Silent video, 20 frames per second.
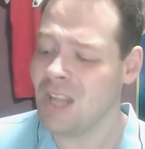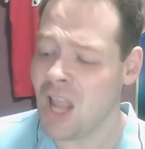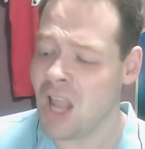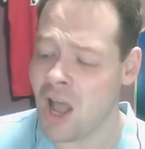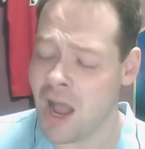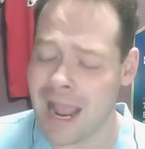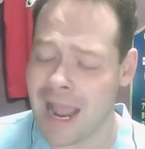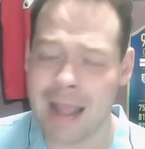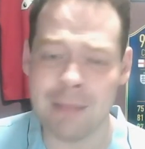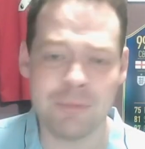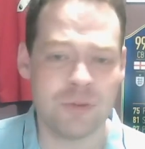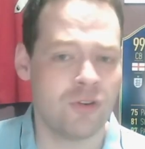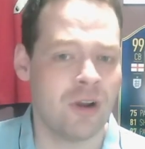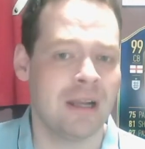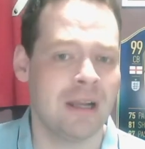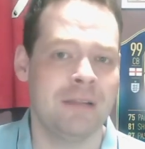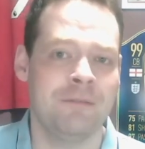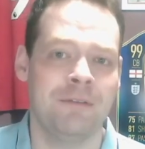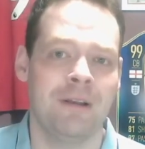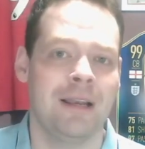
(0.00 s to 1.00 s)
I am
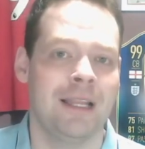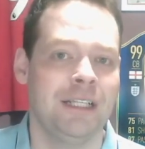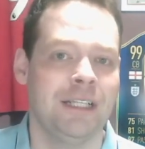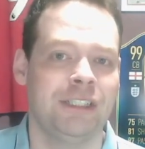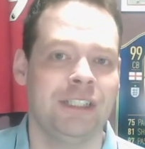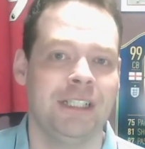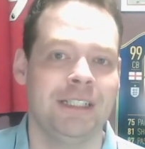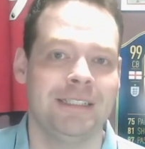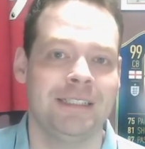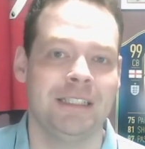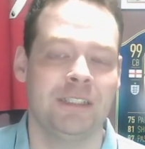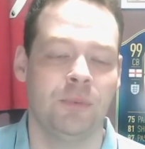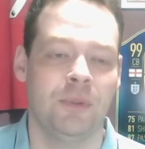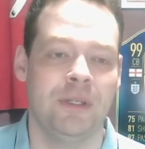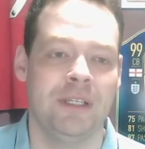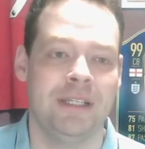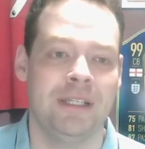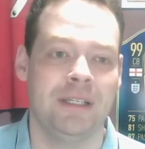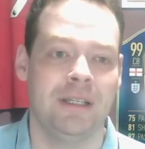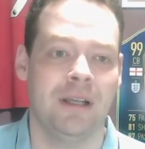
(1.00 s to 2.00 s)
struggling for clean sheets this
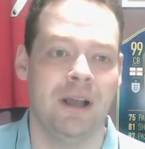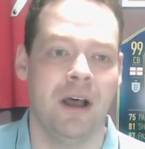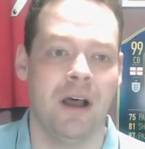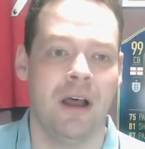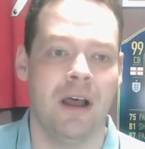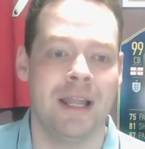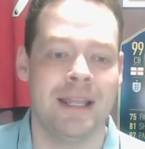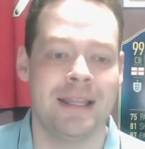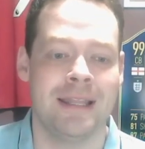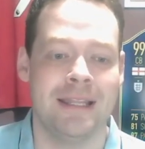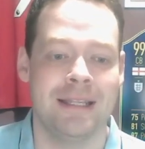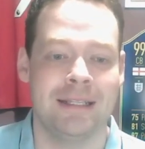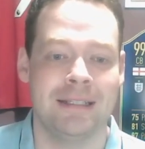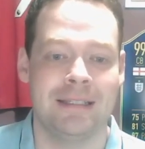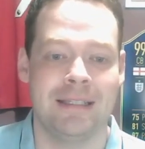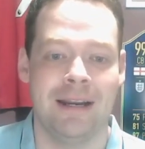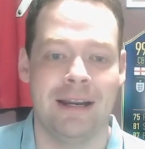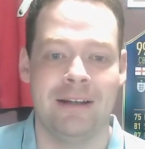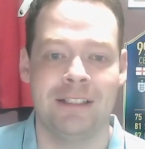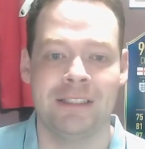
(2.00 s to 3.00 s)
week. I think
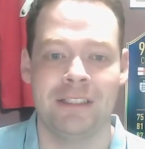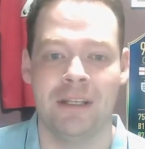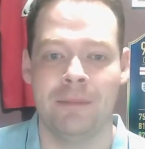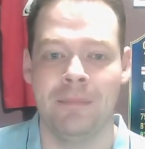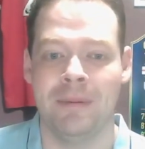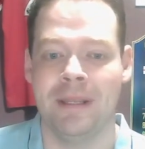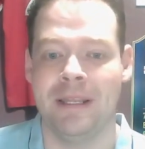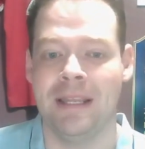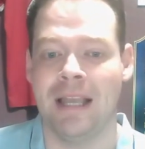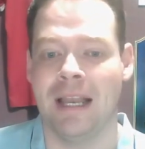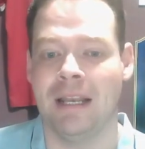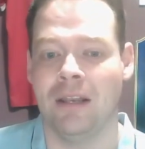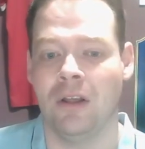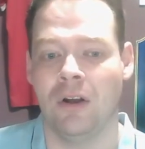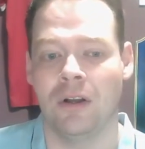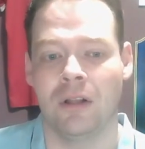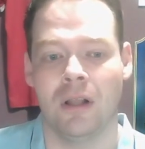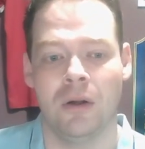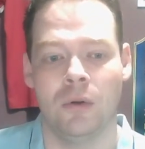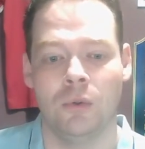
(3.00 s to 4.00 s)
there is going to be a lot
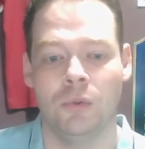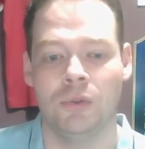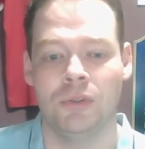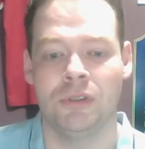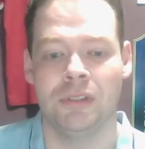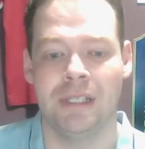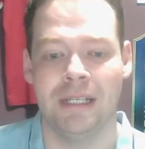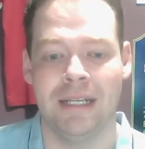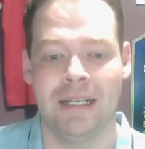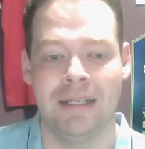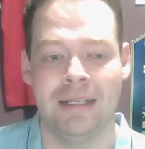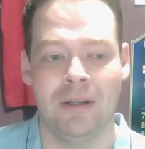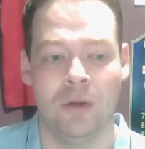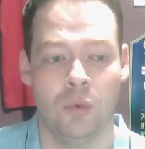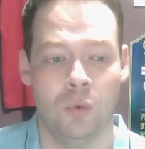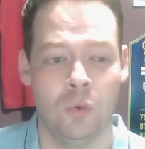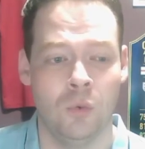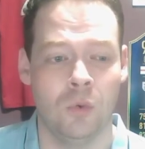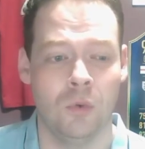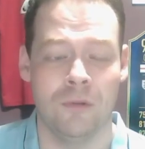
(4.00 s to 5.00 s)
of goals in
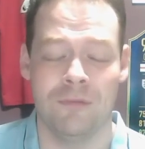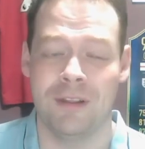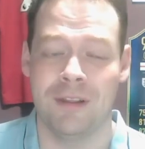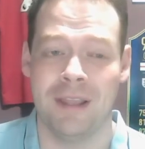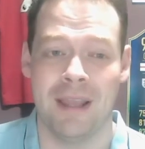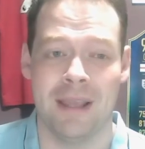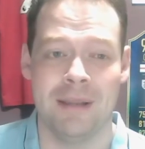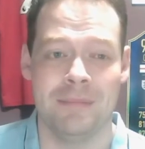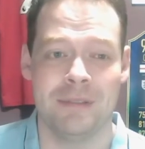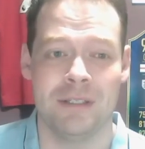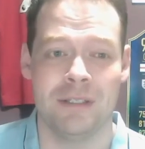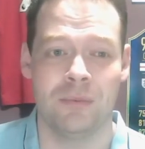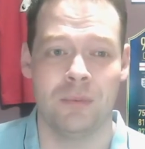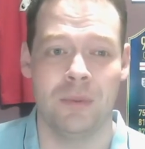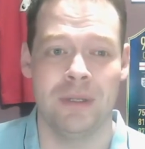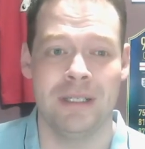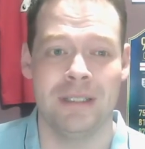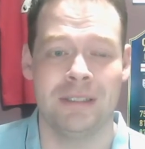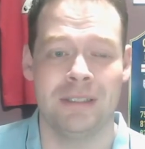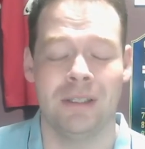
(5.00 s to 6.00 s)
all of the games this
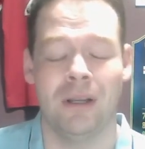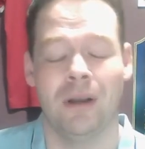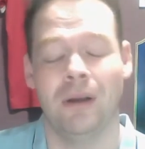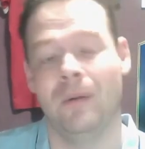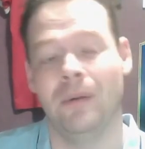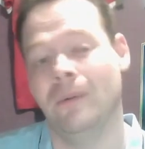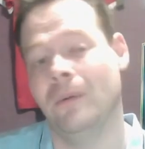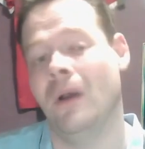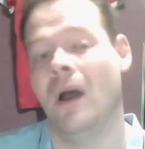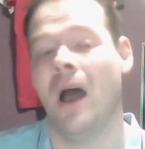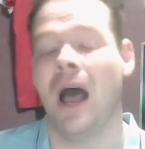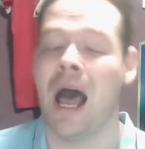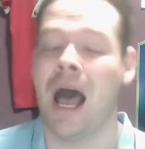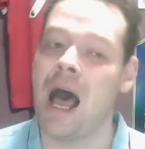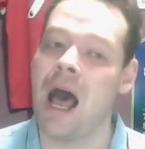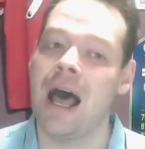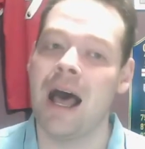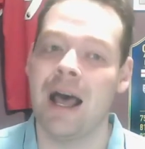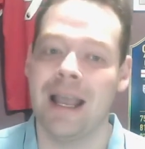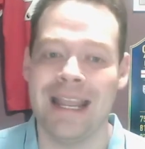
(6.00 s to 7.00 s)
week, so
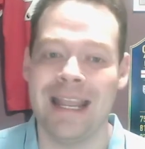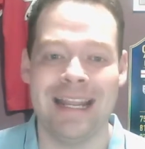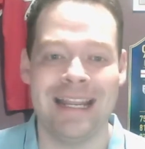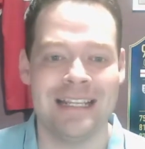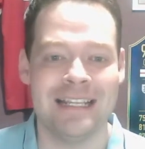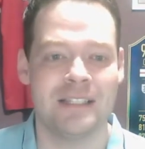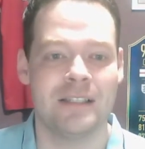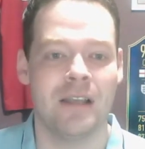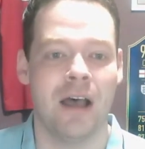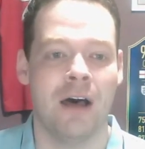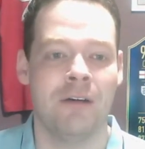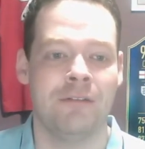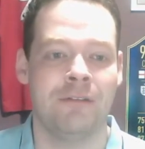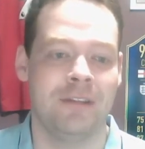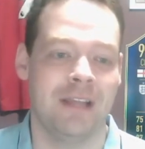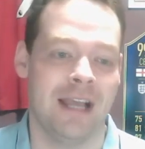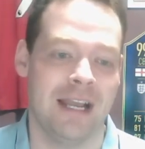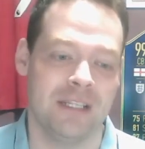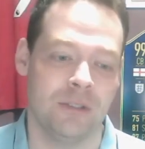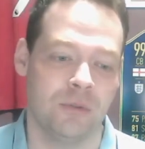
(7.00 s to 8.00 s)
it is tough,
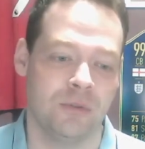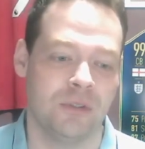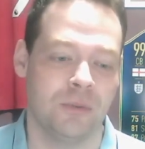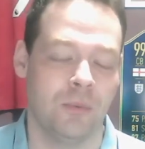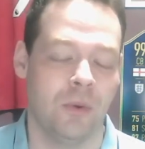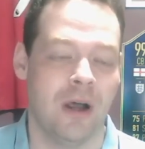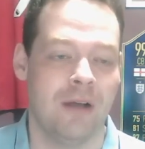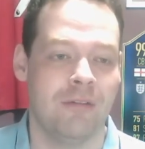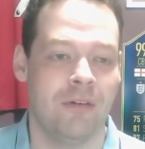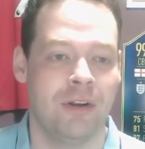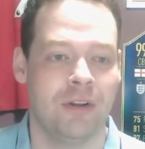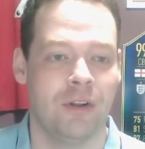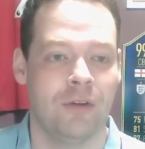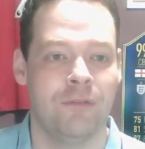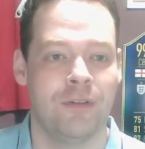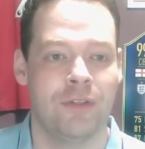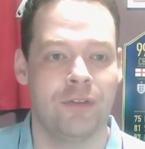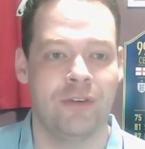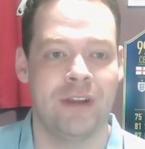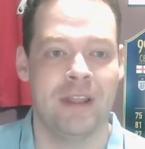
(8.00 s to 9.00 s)
and that is also why I've only gone
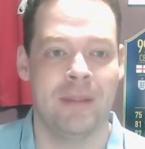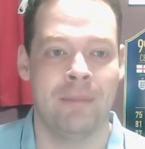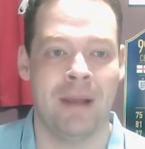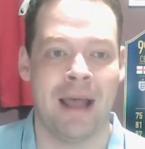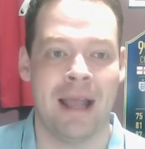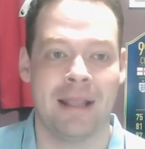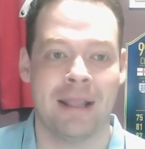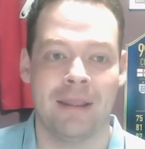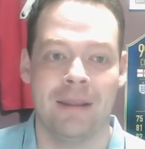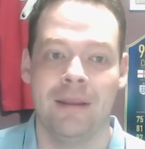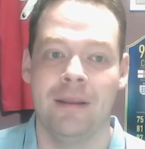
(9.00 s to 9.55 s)
for three at the back.